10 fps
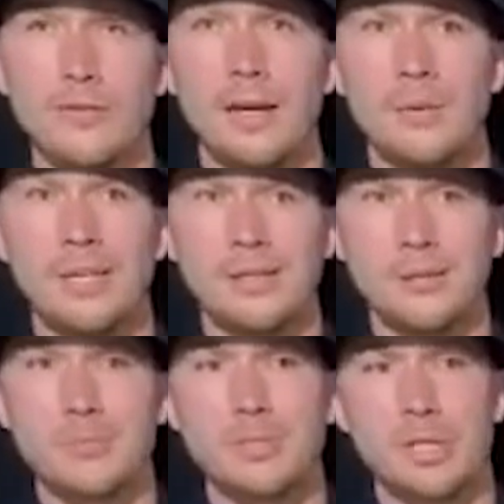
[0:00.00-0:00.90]
how we hit
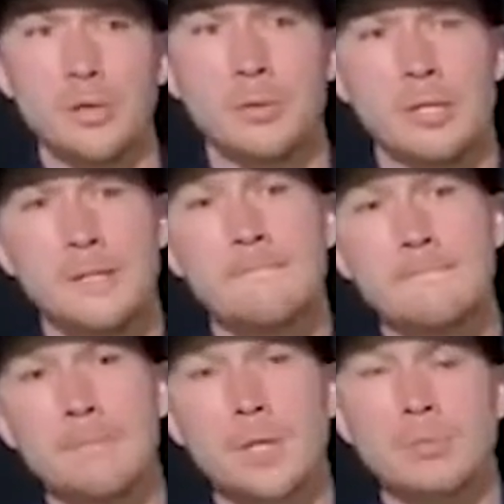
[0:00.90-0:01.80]
them. So
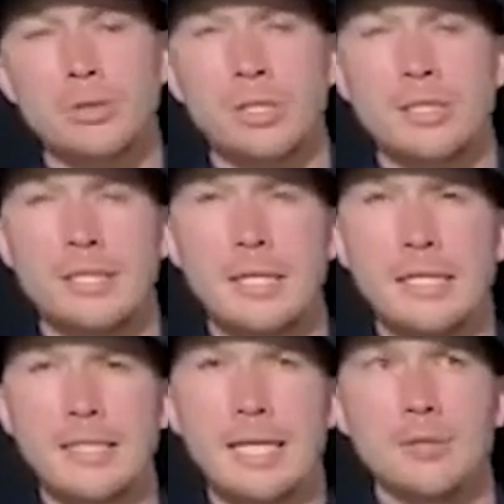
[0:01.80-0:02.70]
I'm trying to get
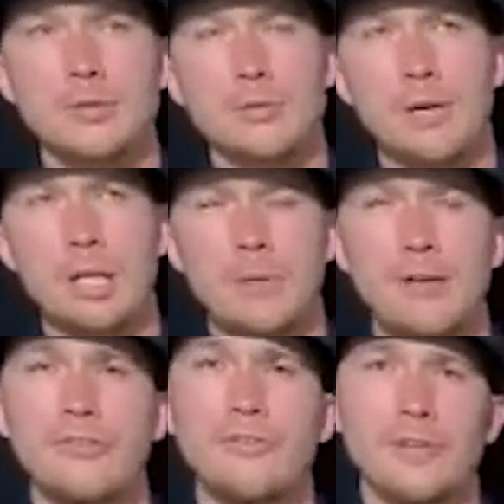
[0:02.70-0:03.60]
it down to around
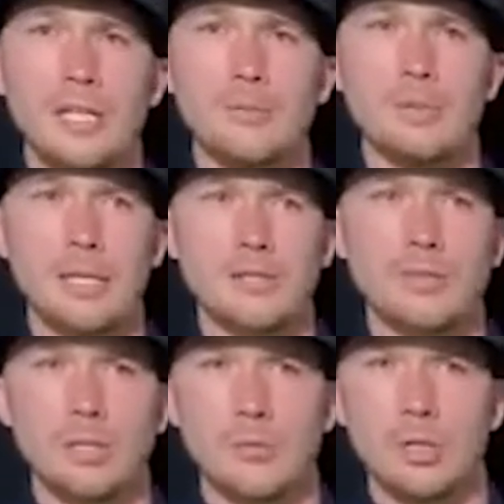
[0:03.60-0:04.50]
about 15 minutes
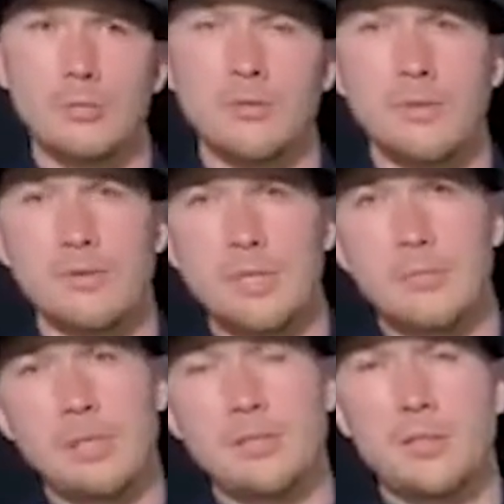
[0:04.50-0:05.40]
at the moment,
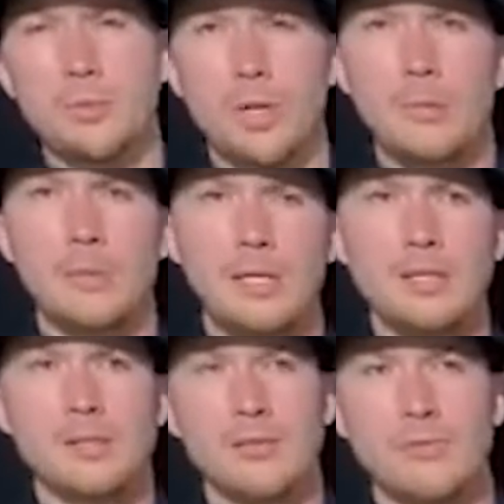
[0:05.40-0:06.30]
15 minutes to 20
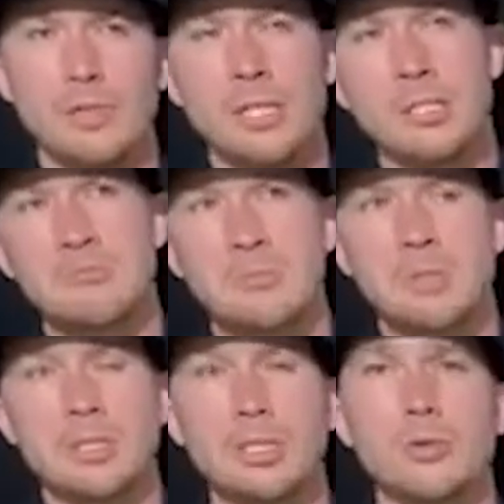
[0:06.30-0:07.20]
minutes every
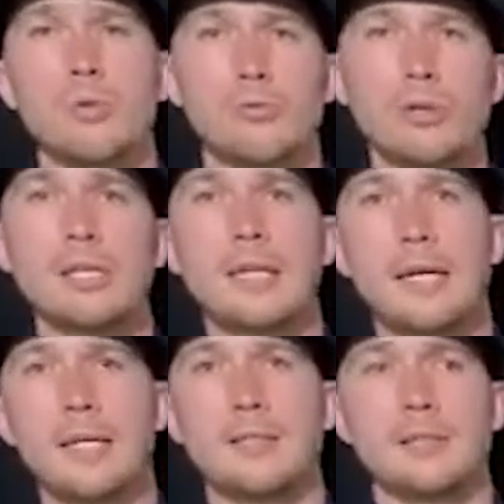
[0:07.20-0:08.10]
2 or 3
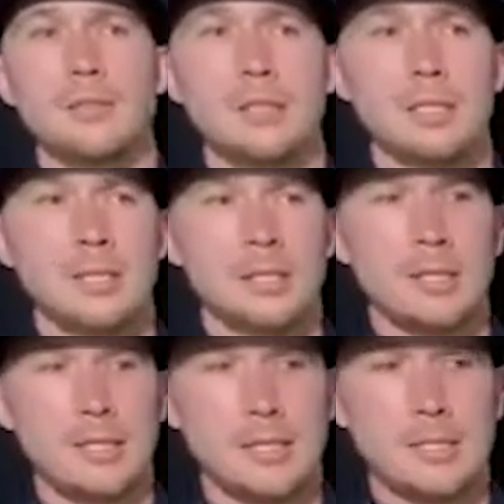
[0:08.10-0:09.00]
days.
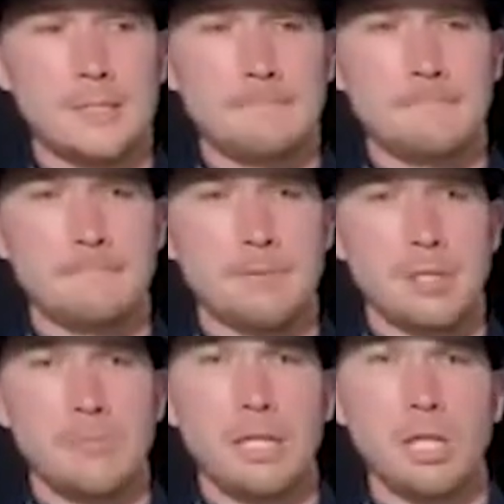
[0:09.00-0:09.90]
Can
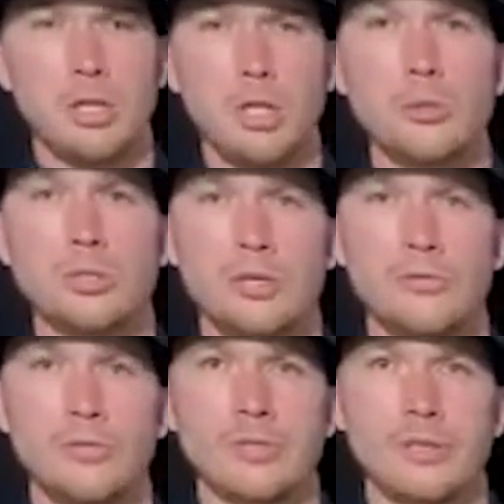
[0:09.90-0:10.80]
make a huge
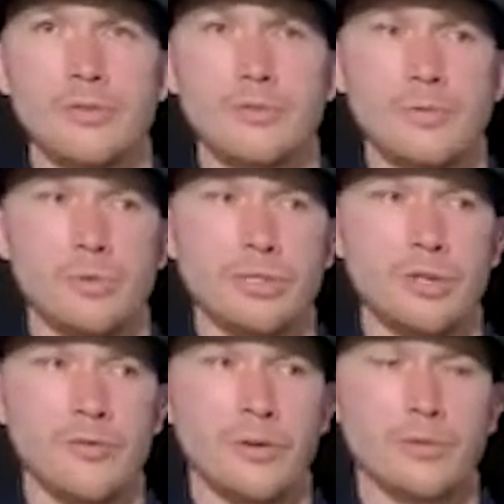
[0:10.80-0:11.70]
difference if we
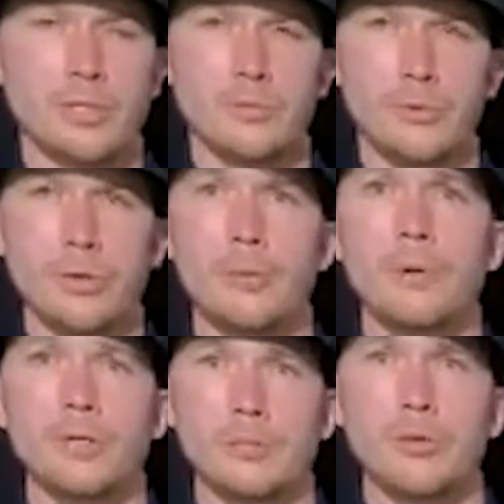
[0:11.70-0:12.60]
start focusing more on the
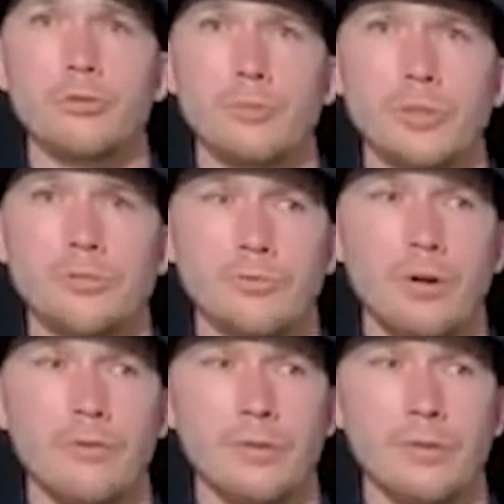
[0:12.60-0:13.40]
body movements rather